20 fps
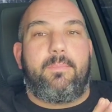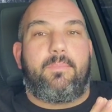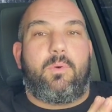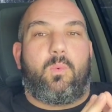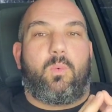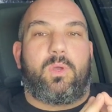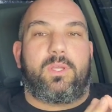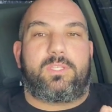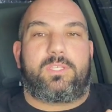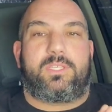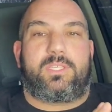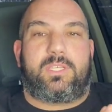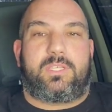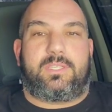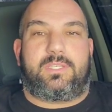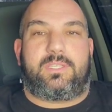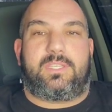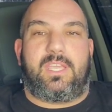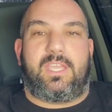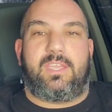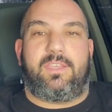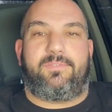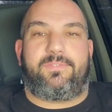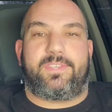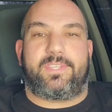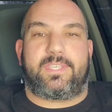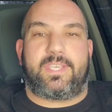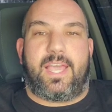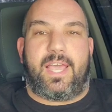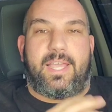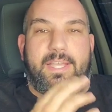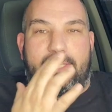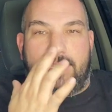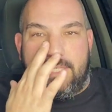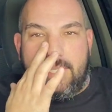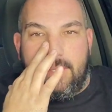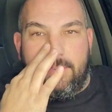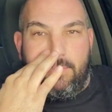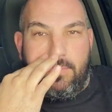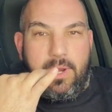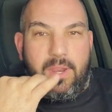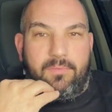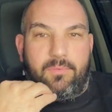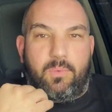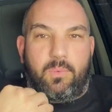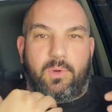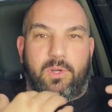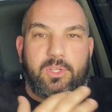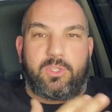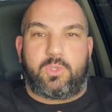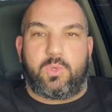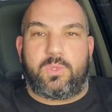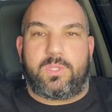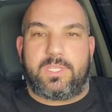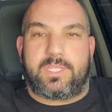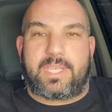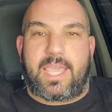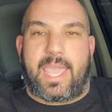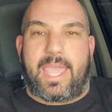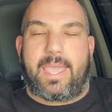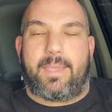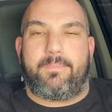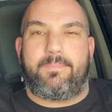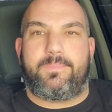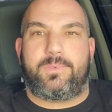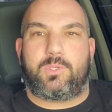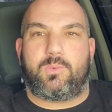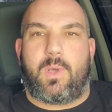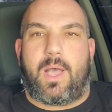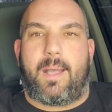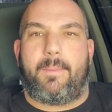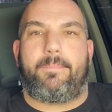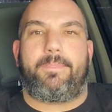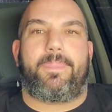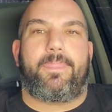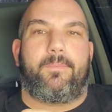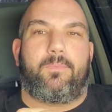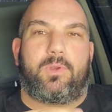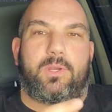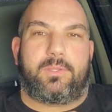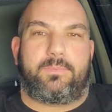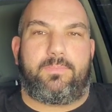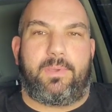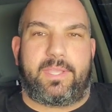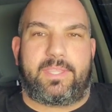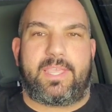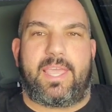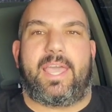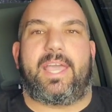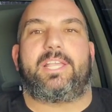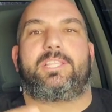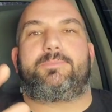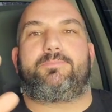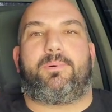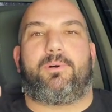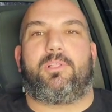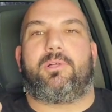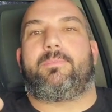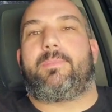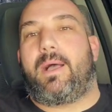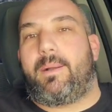But once Steve decides that whatever, we're going to do this cam swap, we're going to pick the heads, pull them.